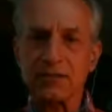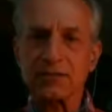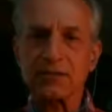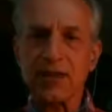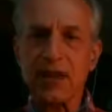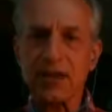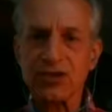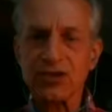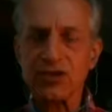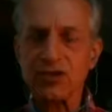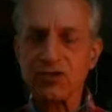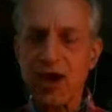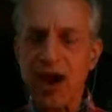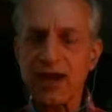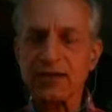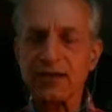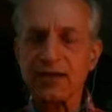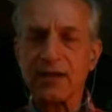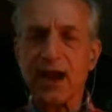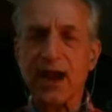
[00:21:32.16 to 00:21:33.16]

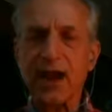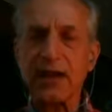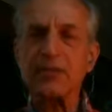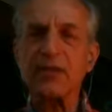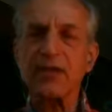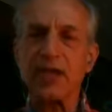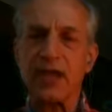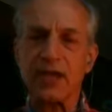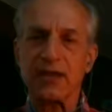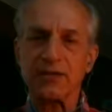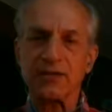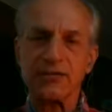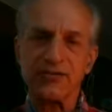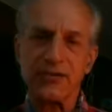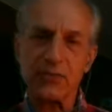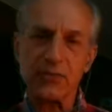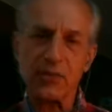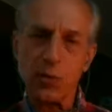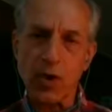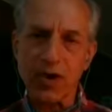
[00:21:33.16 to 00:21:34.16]
extracted ibogaine
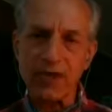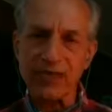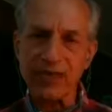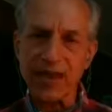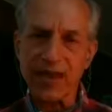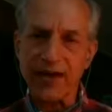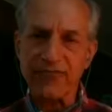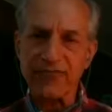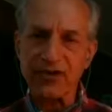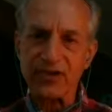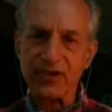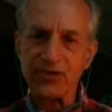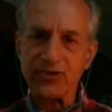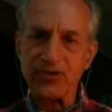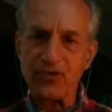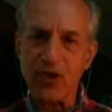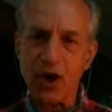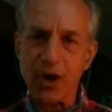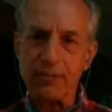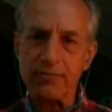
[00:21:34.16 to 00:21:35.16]
from the West African
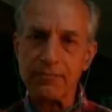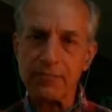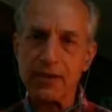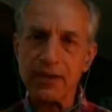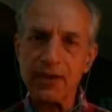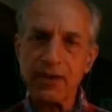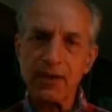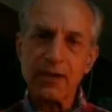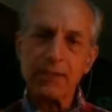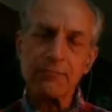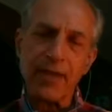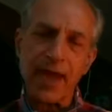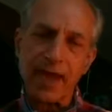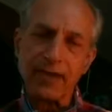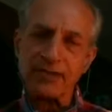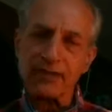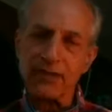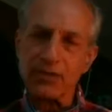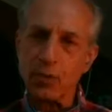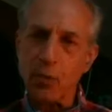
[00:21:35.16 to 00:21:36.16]
shrub
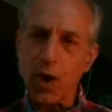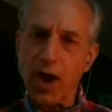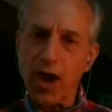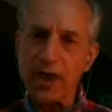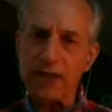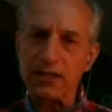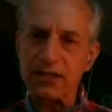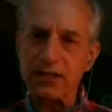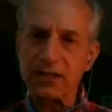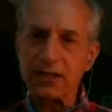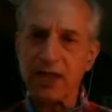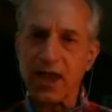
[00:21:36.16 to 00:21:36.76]
back to the West.